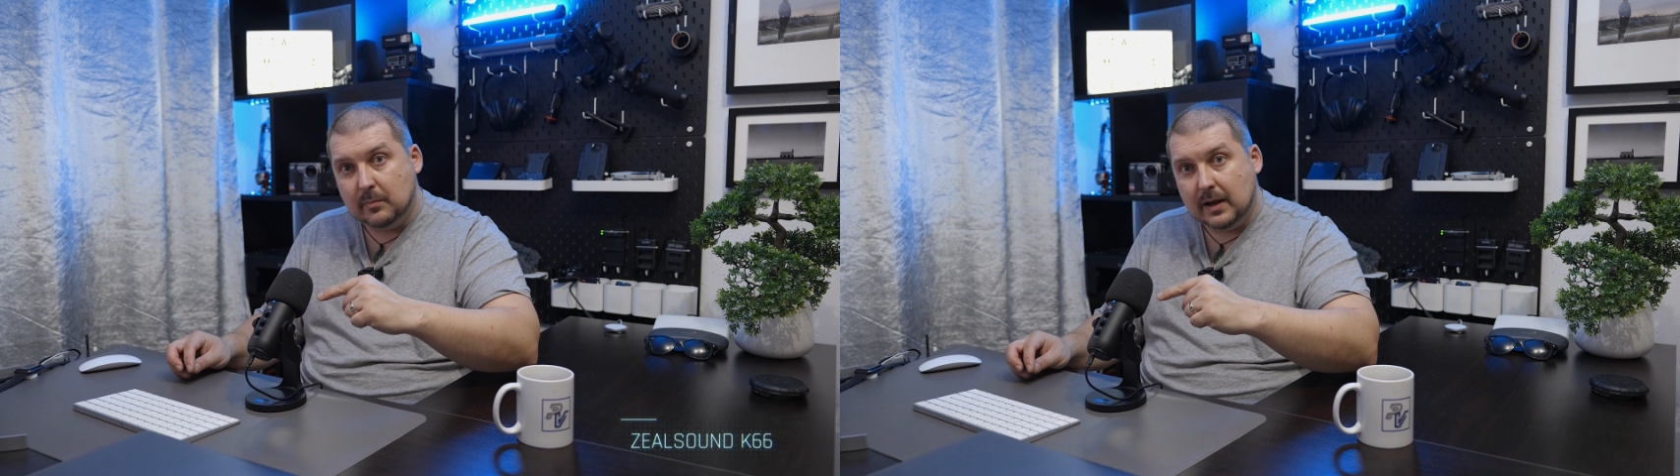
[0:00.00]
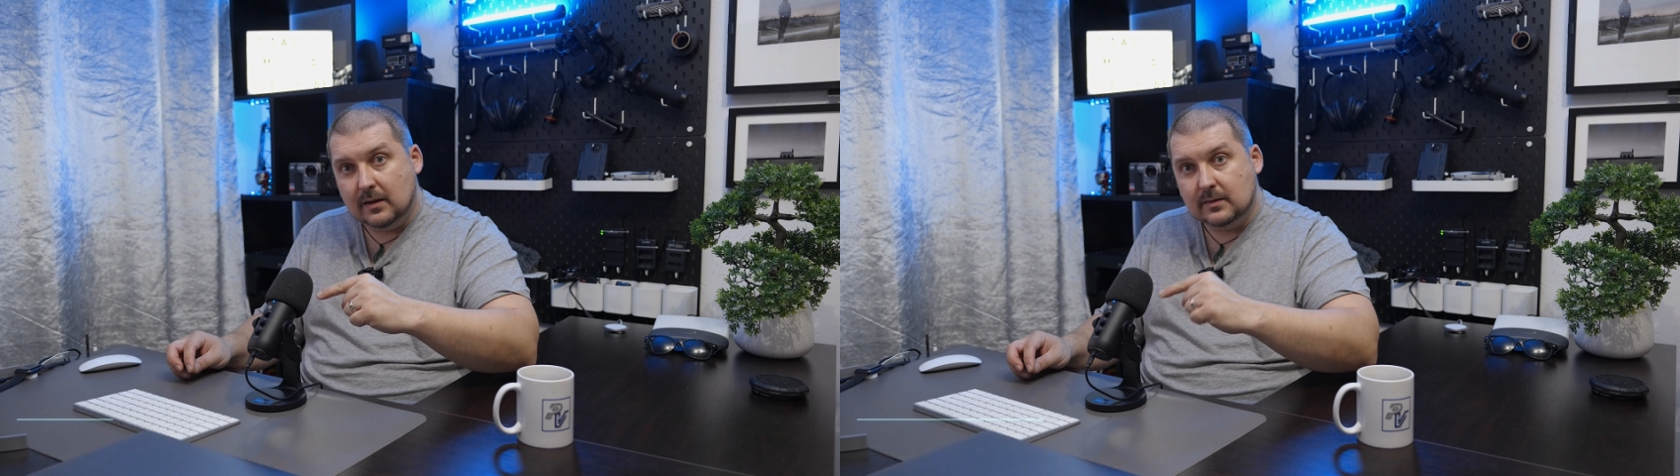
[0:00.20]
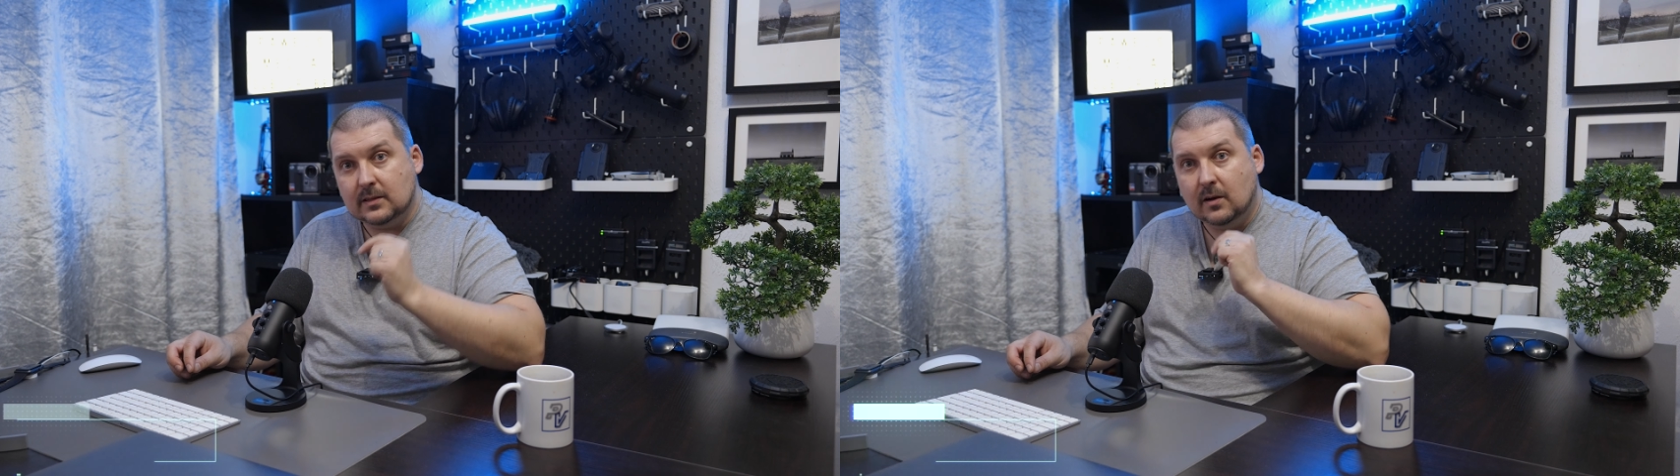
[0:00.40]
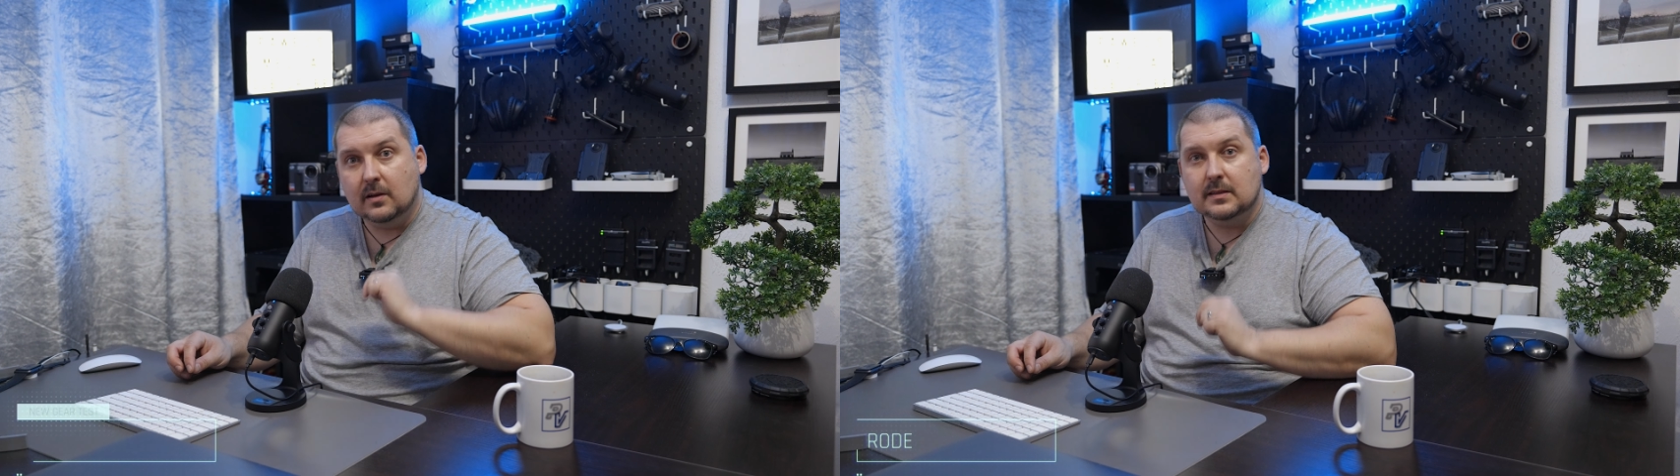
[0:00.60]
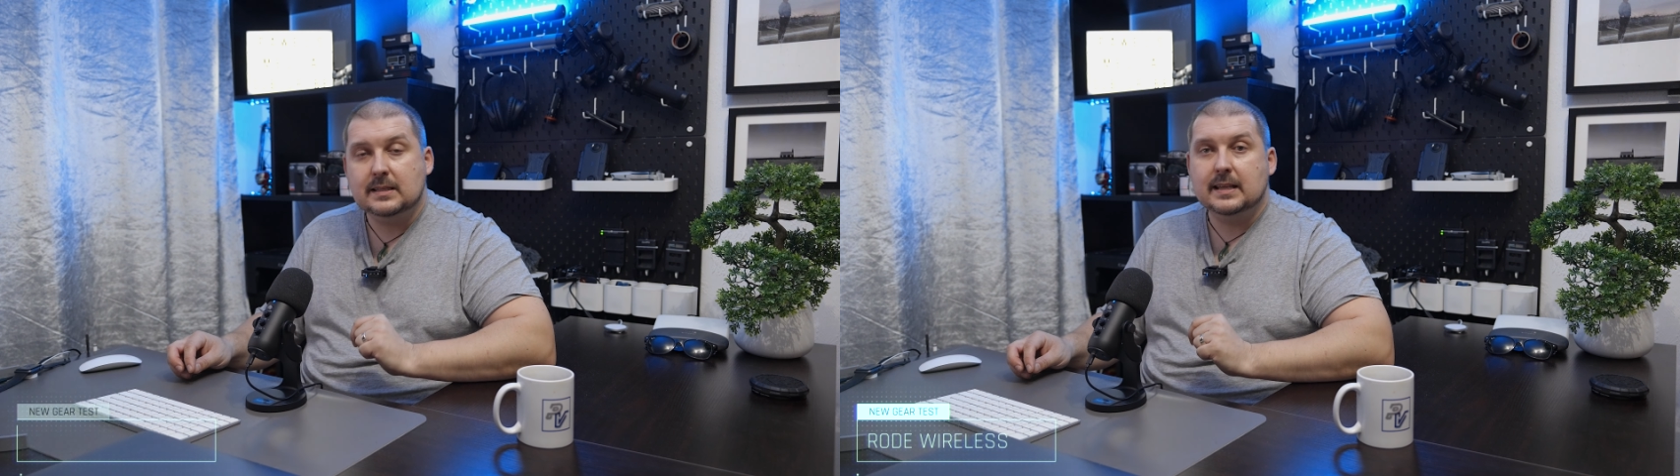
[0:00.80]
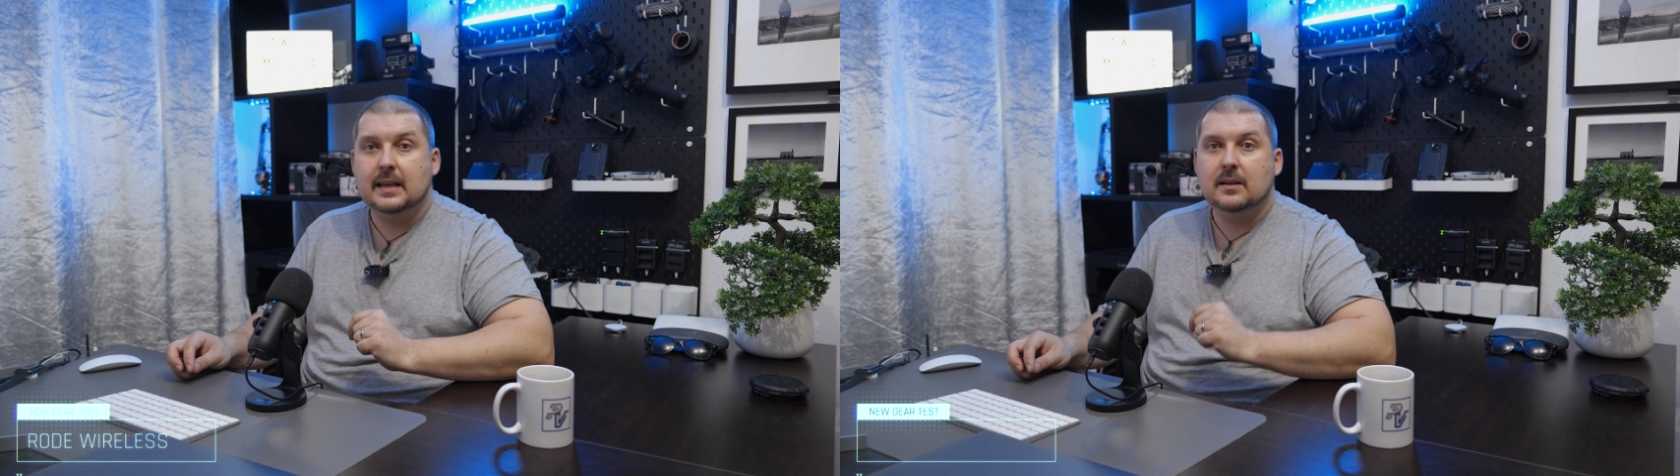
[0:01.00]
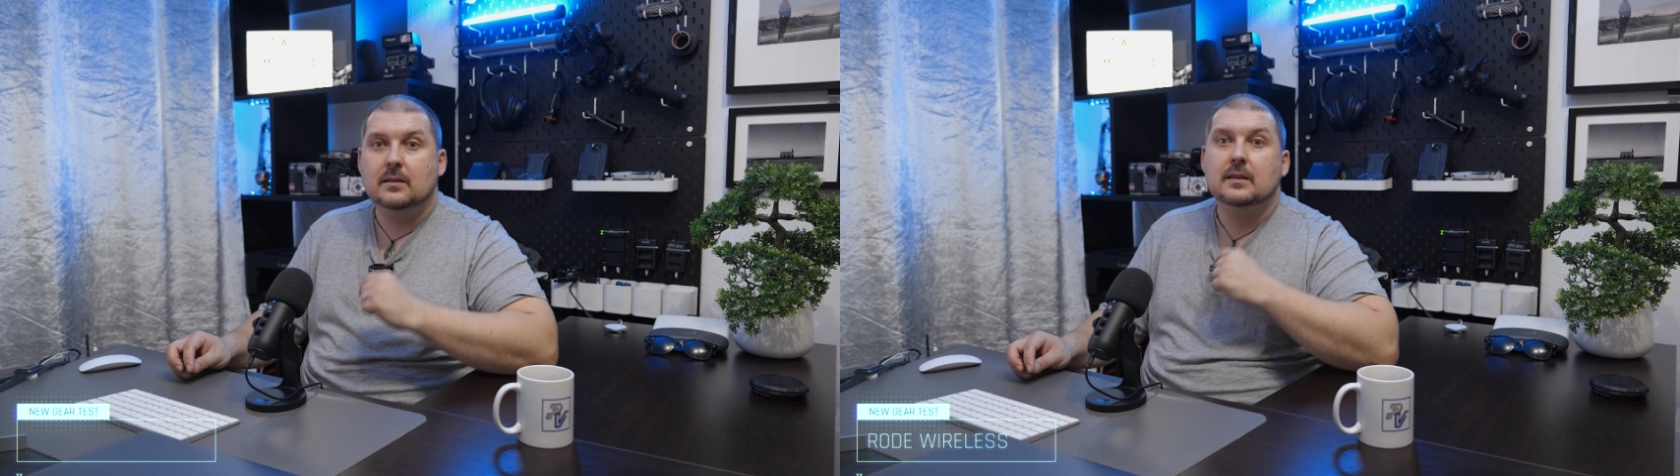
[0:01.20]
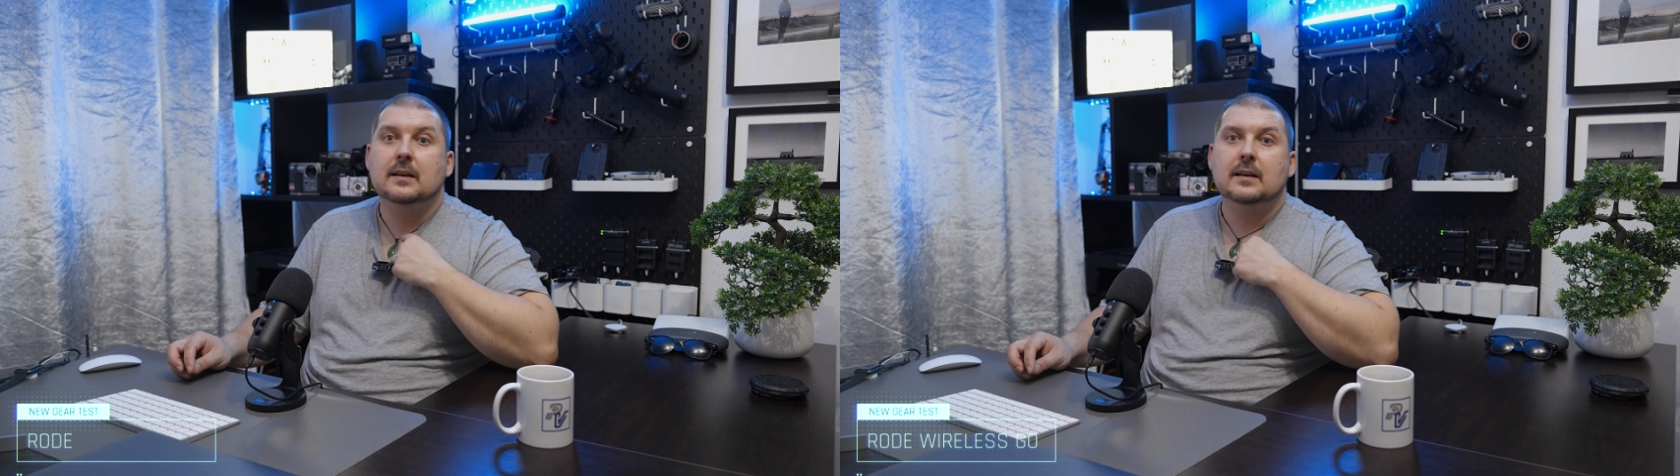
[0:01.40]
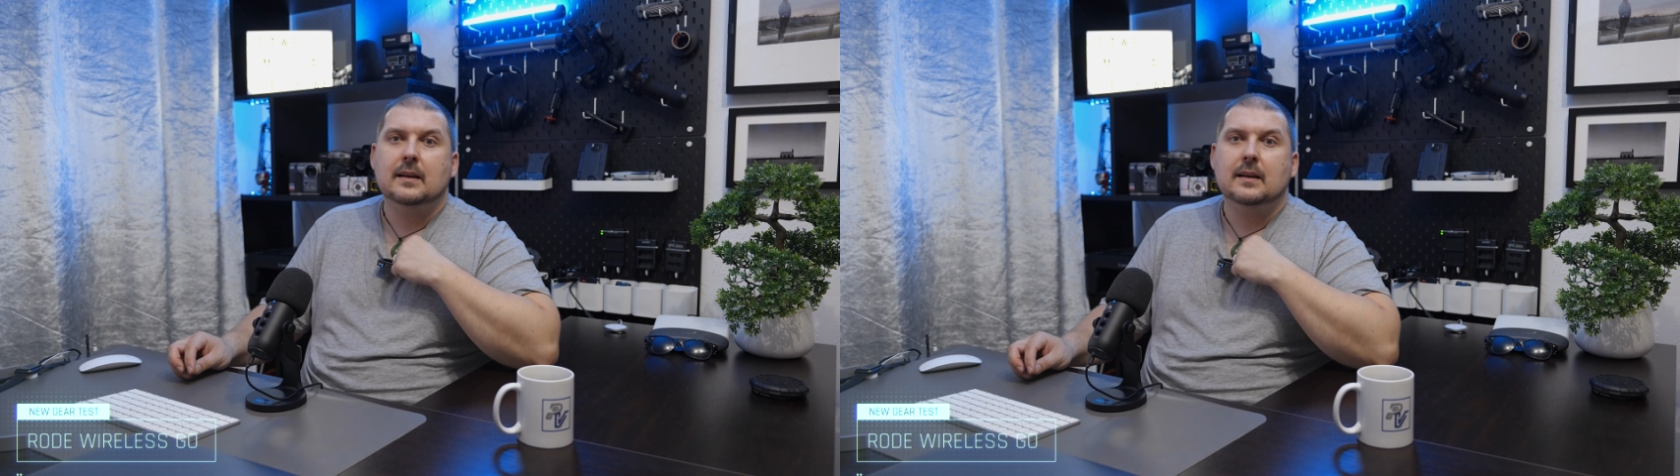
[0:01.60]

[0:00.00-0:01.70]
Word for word: pounds on sale,